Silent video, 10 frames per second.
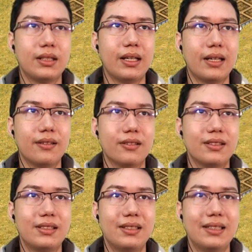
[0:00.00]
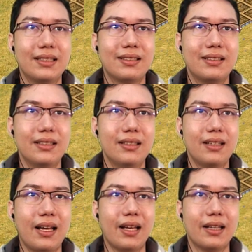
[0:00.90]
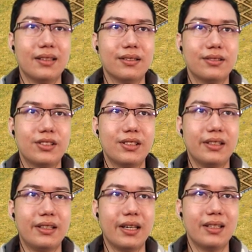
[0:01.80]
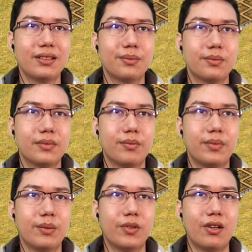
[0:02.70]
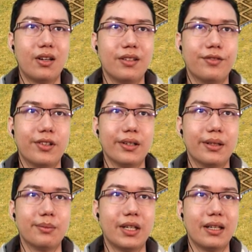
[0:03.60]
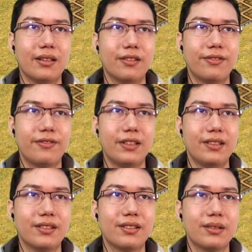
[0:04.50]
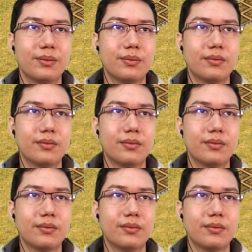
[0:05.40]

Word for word: get 16 and just in case, a bit more olive oil and fleece.